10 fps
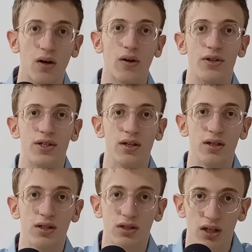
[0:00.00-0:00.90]
It's
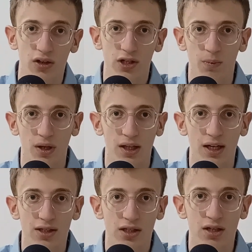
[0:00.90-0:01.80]
a lot of money,
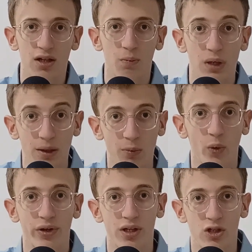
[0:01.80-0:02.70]
that, but he
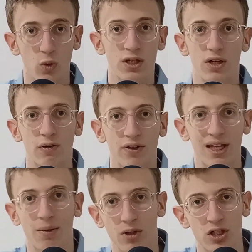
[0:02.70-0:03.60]
bought Twitter for
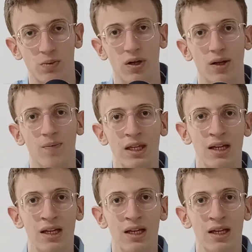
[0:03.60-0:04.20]
that much money.